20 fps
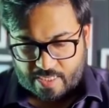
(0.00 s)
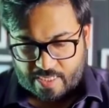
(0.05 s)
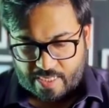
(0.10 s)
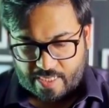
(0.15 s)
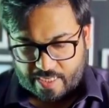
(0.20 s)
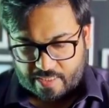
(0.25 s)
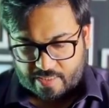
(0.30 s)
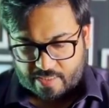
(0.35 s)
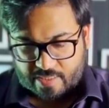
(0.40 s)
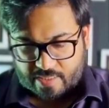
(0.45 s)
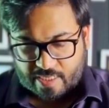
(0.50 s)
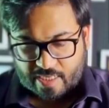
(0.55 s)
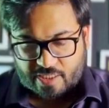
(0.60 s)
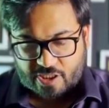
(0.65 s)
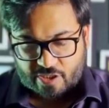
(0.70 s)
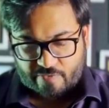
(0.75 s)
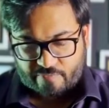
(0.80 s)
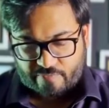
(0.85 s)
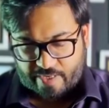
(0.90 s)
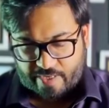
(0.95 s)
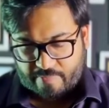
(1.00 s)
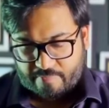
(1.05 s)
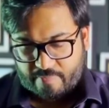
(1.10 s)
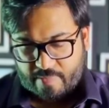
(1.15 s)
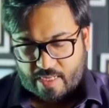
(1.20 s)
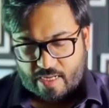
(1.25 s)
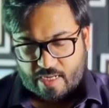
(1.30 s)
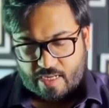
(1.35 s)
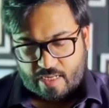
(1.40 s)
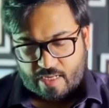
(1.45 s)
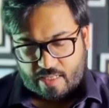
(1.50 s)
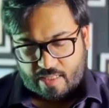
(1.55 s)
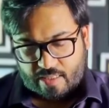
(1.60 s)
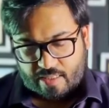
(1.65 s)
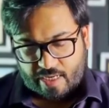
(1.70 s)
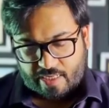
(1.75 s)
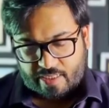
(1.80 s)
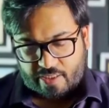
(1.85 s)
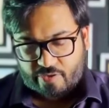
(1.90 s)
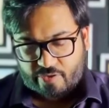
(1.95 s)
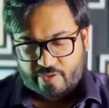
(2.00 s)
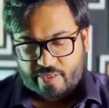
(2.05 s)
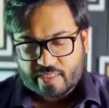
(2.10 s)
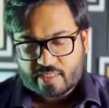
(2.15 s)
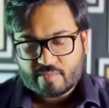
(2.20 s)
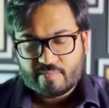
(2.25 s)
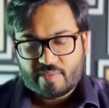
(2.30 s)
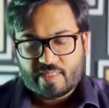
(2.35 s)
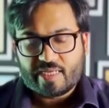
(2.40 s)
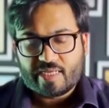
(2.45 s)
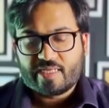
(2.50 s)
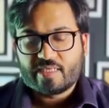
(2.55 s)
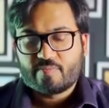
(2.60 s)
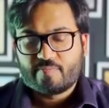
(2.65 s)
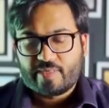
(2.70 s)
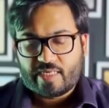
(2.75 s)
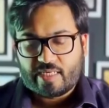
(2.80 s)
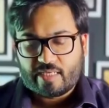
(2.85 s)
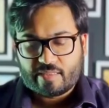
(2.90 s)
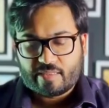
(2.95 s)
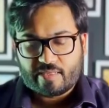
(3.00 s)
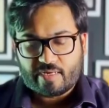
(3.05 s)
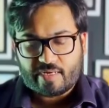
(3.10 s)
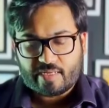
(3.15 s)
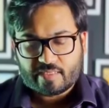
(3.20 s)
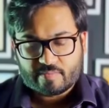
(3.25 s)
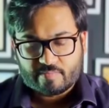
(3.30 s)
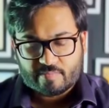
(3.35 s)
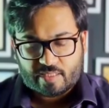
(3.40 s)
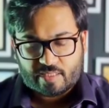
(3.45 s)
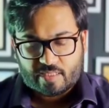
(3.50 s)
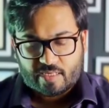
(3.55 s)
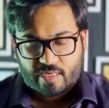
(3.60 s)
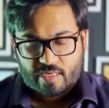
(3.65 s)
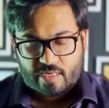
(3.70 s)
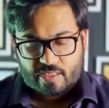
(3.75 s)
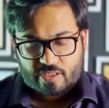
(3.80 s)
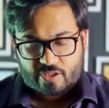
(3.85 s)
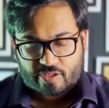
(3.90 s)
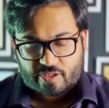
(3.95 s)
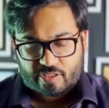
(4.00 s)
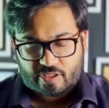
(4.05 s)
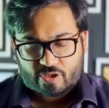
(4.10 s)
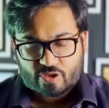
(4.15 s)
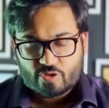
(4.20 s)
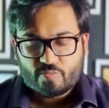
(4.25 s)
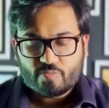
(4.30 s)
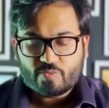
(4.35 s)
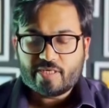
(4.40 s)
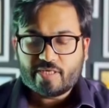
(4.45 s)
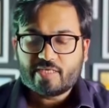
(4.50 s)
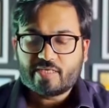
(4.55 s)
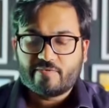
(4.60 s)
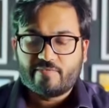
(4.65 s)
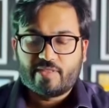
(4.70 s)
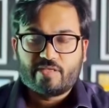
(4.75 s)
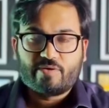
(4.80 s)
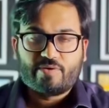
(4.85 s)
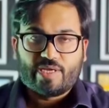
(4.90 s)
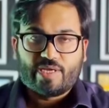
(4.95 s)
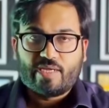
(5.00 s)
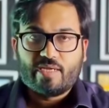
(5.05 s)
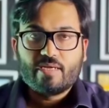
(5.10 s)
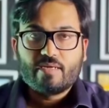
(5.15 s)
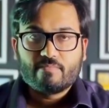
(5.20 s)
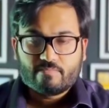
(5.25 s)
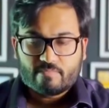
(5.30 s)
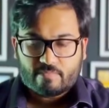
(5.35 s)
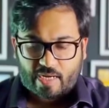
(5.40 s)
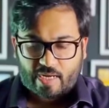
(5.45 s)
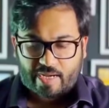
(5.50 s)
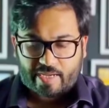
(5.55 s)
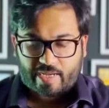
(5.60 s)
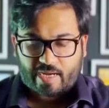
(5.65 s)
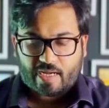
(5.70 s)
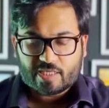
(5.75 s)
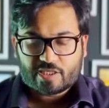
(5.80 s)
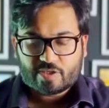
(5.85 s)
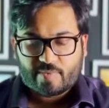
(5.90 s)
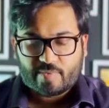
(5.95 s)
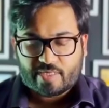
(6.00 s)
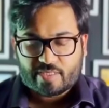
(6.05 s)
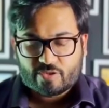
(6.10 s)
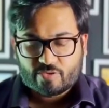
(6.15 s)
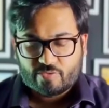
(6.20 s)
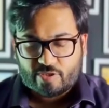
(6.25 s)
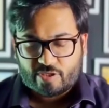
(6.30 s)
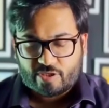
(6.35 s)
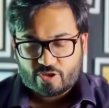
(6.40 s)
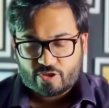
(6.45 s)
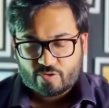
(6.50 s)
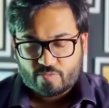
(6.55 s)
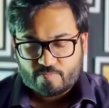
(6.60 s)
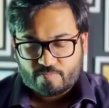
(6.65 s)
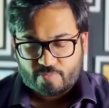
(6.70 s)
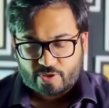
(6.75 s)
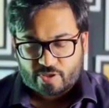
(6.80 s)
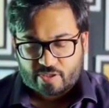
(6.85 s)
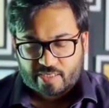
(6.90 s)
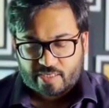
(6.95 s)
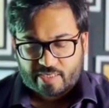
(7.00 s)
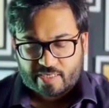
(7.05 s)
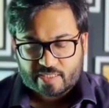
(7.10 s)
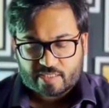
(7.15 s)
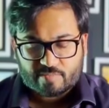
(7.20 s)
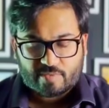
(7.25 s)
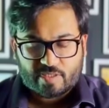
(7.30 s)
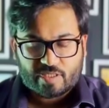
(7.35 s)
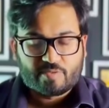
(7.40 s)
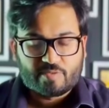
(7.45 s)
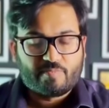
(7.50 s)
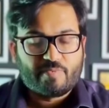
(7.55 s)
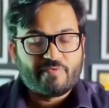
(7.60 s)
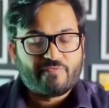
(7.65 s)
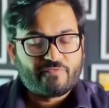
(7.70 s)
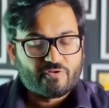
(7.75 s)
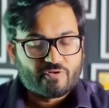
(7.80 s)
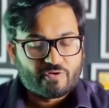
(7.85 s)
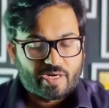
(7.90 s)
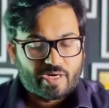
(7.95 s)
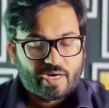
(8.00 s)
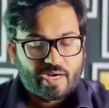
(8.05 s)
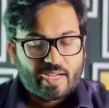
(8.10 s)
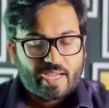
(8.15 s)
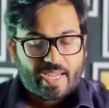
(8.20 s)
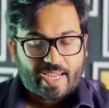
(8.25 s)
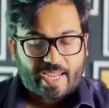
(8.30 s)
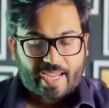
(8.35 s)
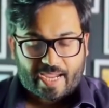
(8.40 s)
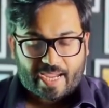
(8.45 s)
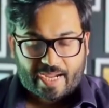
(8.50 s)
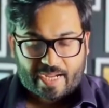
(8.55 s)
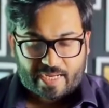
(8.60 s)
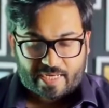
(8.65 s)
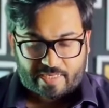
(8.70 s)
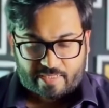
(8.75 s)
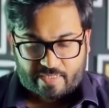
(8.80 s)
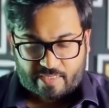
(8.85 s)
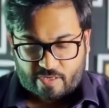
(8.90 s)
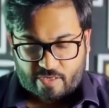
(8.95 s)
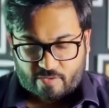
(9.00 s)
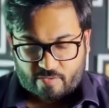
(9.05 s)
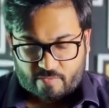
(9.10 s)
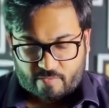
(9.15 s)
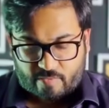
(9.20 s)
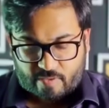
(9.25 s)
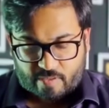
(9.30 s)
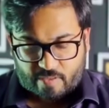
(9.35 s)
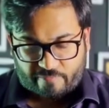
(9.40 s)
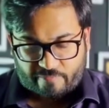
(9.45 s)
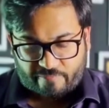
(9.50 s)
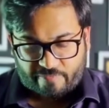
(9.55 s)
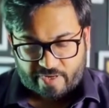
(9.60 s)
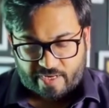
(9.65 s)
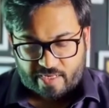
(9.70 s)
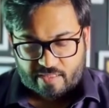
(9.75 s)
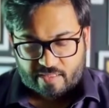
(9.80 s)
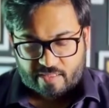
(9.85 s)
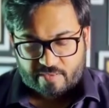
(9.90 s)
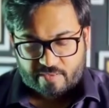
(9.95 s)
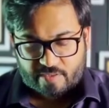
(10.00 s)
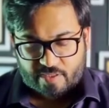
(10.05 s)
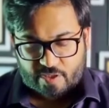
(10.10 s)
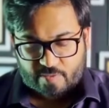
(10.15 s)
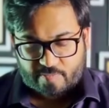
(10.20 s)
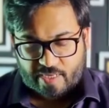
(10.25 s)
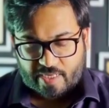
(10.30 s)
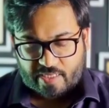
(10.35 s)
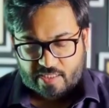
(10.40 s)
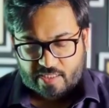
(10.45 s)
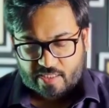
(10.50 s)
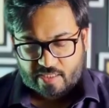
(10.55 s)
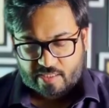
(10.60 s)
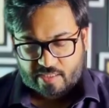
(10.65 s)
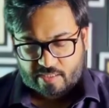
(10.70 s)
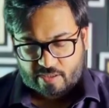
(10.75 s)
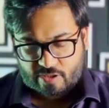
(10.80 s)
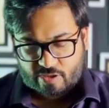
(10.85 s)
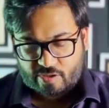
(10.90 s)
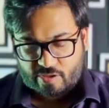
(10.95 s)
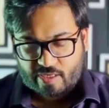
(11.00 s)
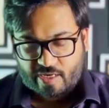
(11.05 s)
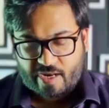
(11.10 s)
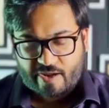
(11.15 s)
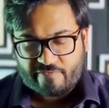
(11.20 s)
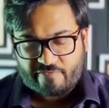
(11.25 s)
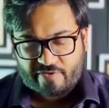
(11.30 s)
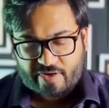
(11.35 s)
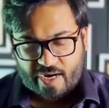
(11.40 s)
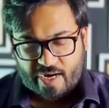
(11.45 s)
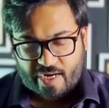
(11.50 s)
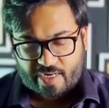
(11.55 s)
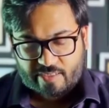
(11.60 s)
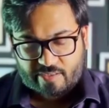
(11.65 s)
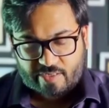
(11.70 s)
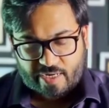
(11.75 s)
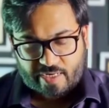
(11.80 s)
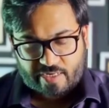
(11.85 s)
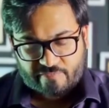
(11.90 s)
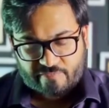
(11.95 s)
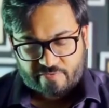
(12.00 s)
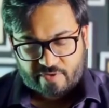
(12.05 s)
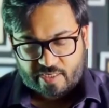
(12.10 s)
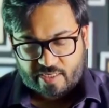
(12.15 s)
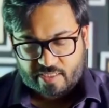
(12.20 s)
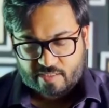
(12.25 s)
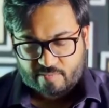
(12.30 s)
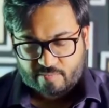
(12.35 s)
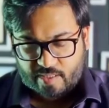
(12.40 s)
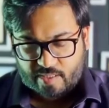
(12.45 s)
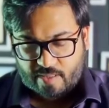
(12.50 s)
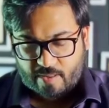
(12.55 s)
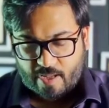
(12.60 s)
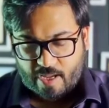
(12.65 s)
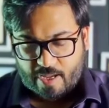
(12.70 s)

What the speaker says: in such a way that your decimal is beneath the decimal. So it's 2.73. I asked my students to put the decimals before and now fill in the spaces to the left and right of the decimal,